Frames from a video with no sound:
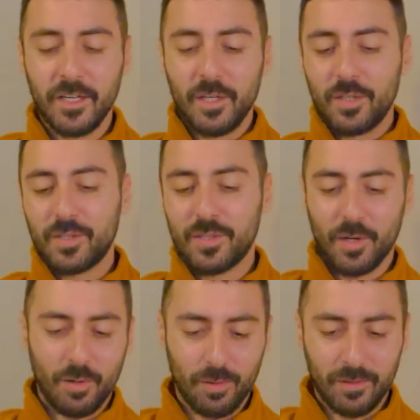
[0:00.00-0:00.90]

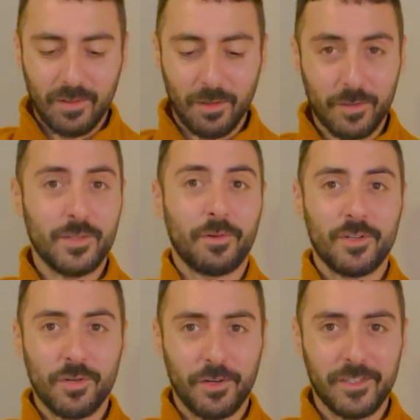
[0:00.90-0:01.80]
So, long story
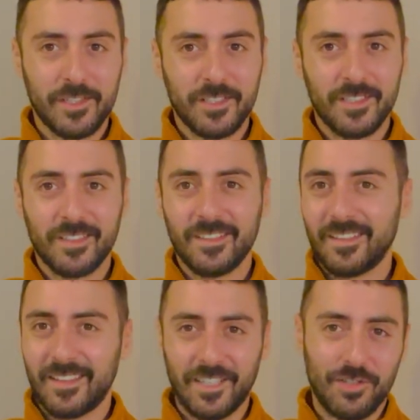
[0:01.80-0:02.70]
short,
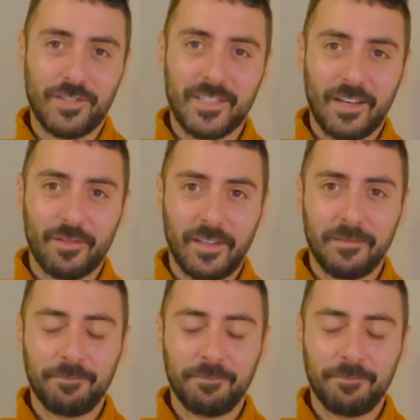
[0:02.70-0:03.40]
let's just dive in.